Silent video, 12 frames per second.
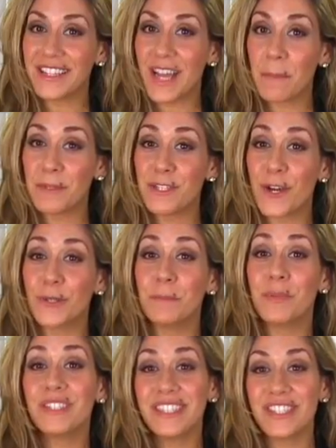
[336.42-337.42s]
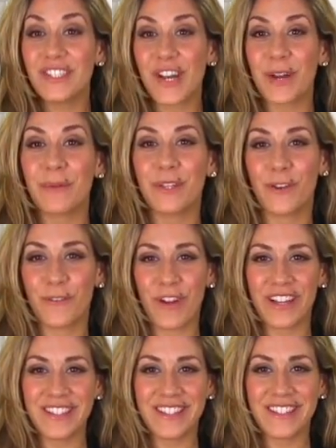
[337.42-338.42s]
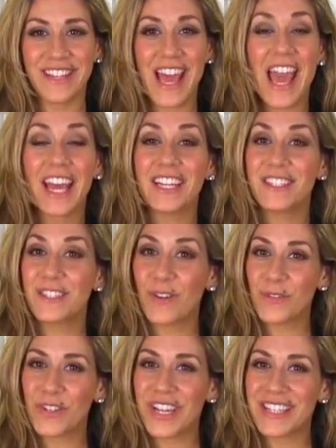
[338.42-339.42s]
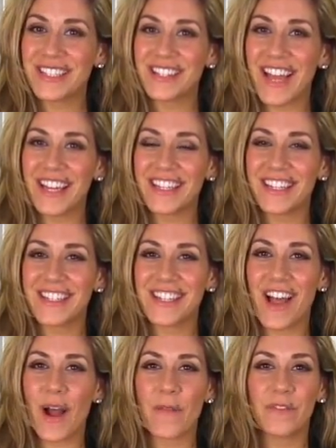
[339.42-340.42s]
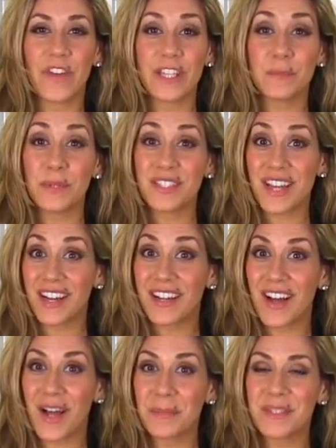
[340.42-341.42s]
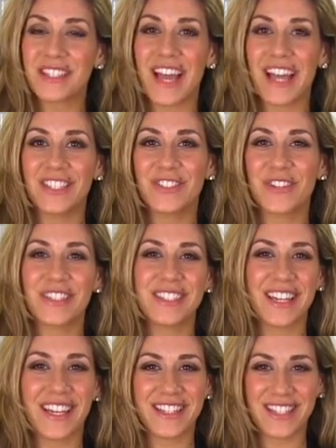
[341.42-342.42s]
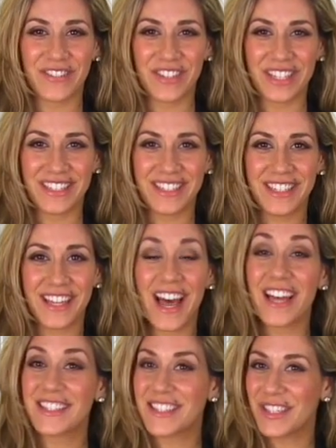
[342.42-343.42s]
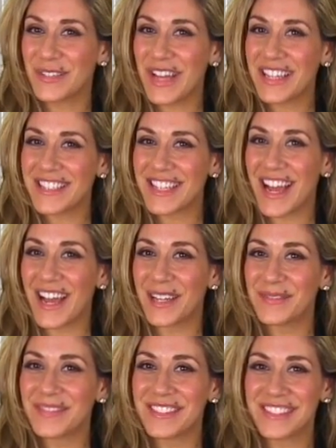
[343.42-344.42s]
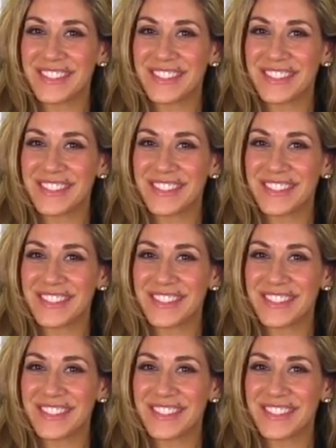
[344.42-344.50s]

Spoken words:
the episode, please share it with your friends. And don't forget to like us on facebook.com/Graziella TV. I'll see you next time.